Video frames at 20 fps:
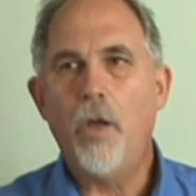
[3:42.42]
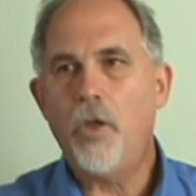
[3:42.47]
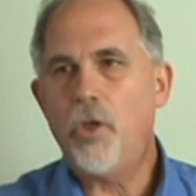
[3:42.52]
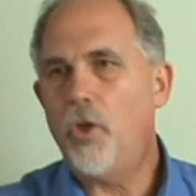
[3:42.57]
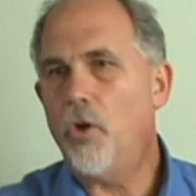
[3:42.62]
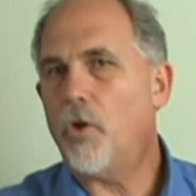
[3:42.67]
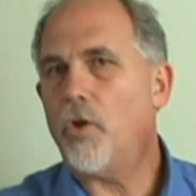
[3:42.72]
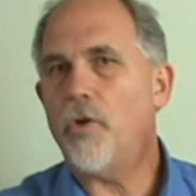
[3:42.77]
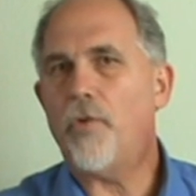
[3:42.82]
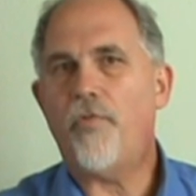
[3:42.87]

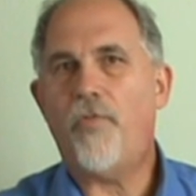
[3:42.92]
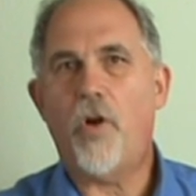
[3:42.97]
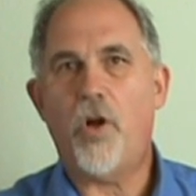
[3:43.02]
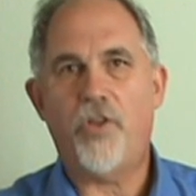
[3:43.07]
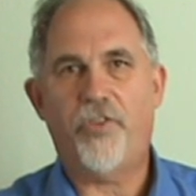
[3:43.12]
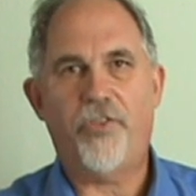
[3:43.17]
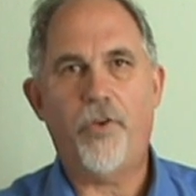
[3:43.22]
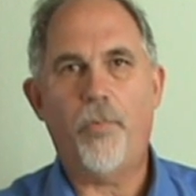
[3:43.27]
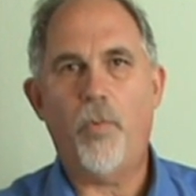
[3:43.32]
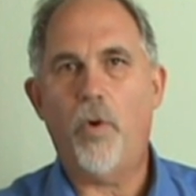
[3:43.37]
You're going to fall
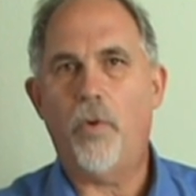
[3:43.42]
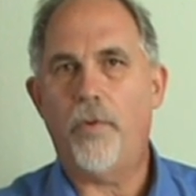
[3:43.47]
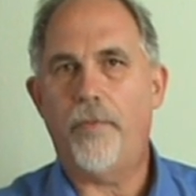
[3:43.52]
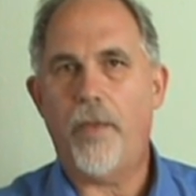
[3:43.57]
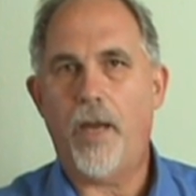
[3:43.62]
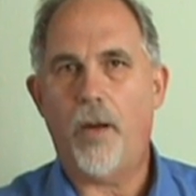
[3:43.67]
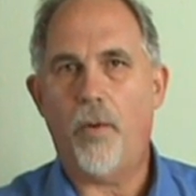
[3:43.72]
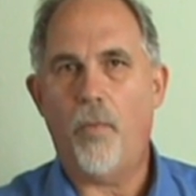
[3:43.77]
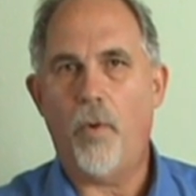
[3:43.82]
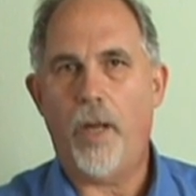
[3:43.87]
somewhere in
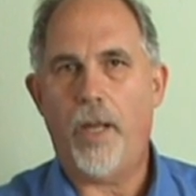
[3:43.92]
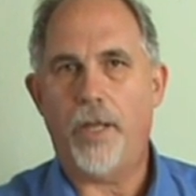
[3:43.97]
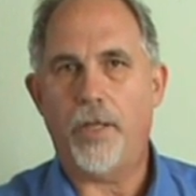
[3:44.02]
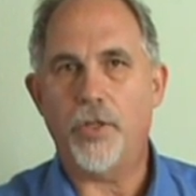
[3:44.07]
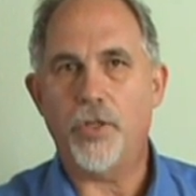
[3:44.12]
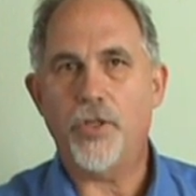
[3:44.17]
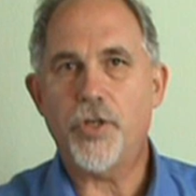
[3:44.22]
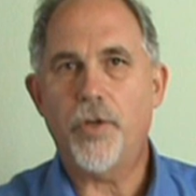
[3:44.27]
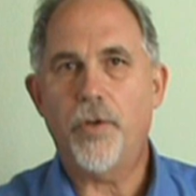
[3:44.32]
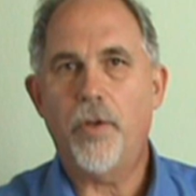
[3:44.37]
that
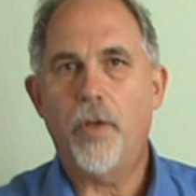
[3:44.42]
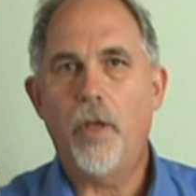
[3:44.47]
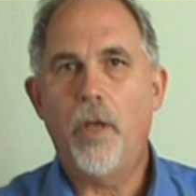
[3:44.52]
range.